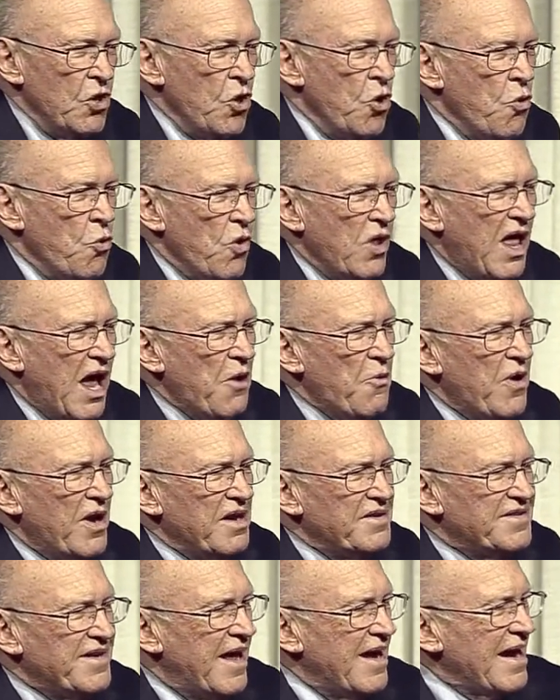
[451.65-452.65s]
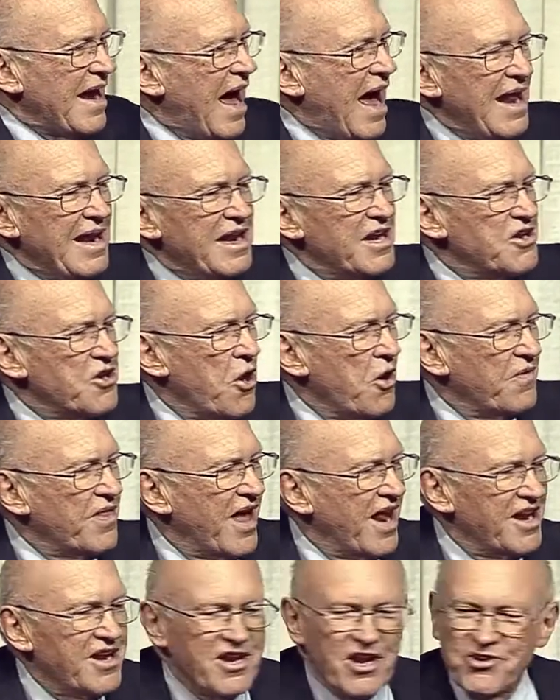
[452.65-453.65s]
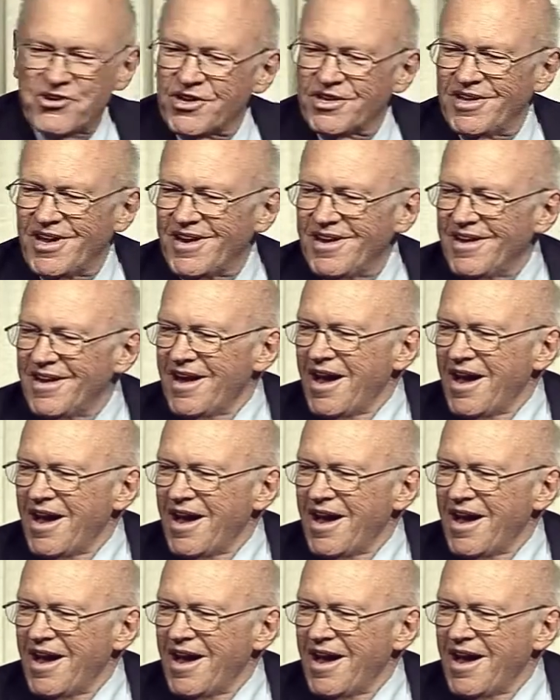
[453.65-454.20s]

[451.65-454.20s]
Well, I want to tell you, I didn't know that initially.